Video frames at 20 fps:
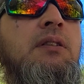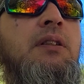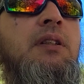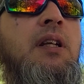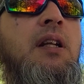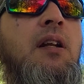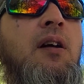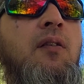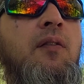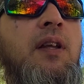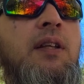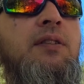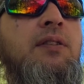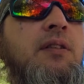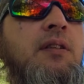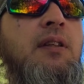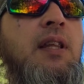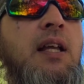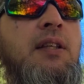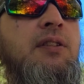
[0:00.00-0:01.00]
You know,
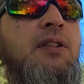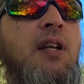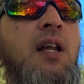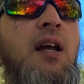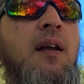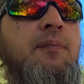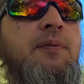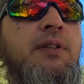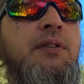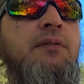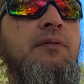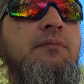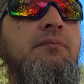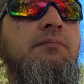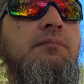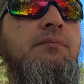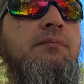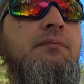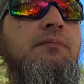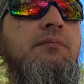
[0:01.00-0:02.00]
that's an option.
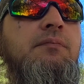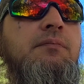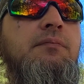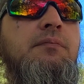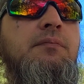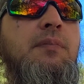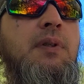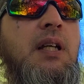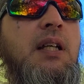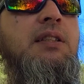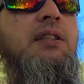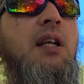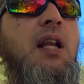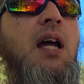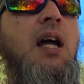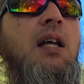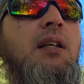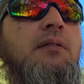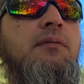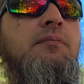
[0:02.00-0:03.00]
It's a
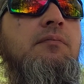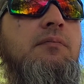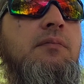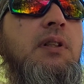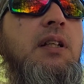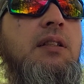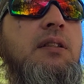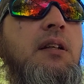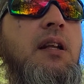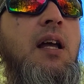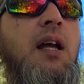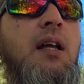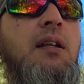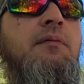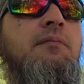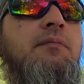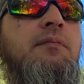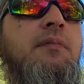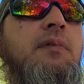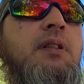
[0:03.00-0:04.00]
lot. It's a lot.
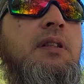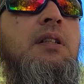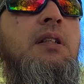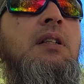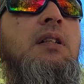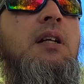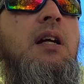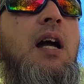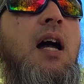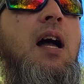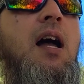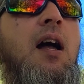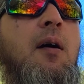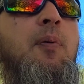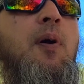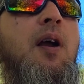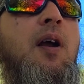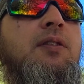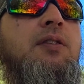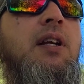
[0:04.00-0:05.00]
I'll
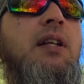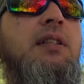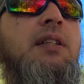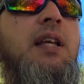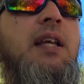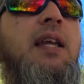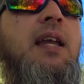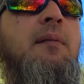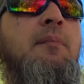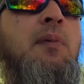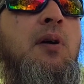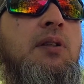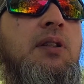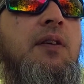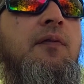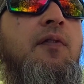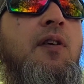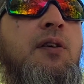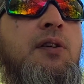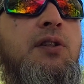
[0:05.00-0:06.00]
probably try to take that
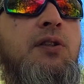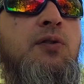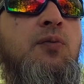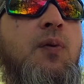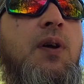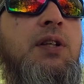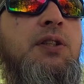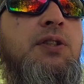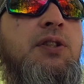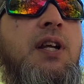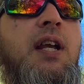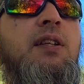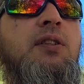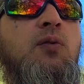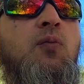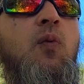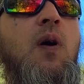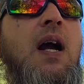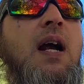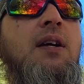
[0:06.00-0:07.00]
multifunction switch, chase
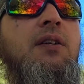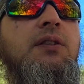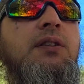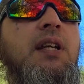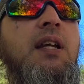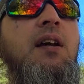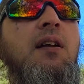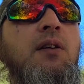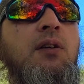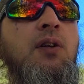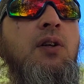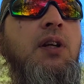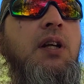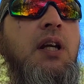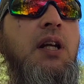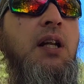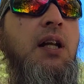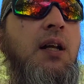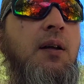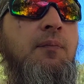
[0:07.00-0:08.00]
the wires down, and
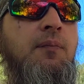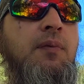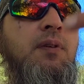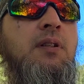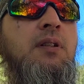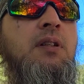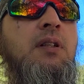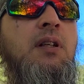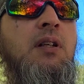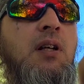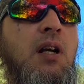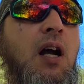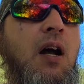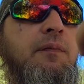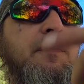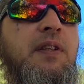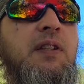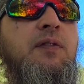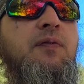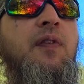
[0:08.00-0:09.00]
hook it up
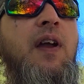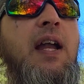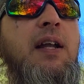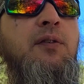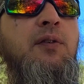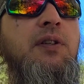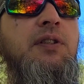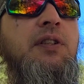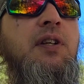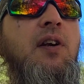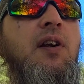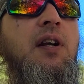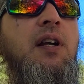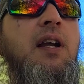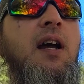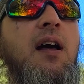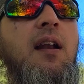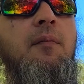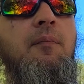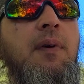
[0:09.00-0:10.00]
off this factory steering
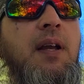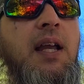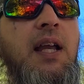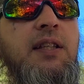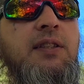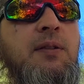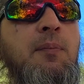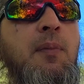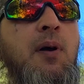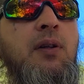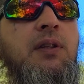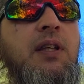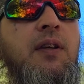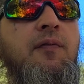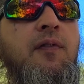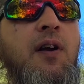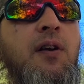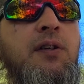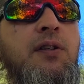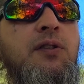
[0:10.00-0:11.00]
column. It's a
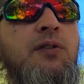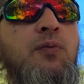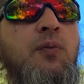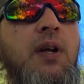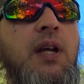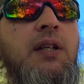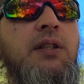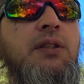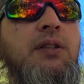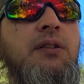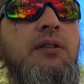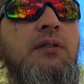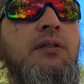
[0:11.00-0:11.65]
multifunction switch.